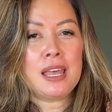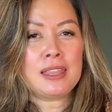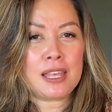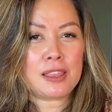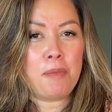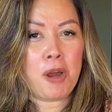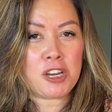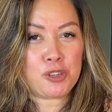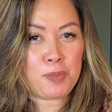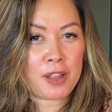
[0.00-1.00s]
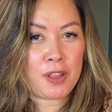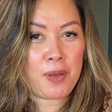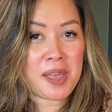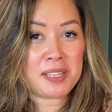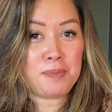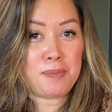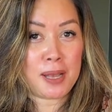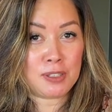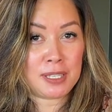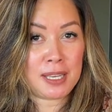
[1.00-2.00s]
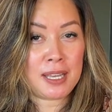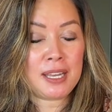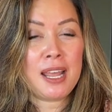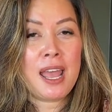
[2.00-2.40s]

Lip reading: that the marshmallow has melted.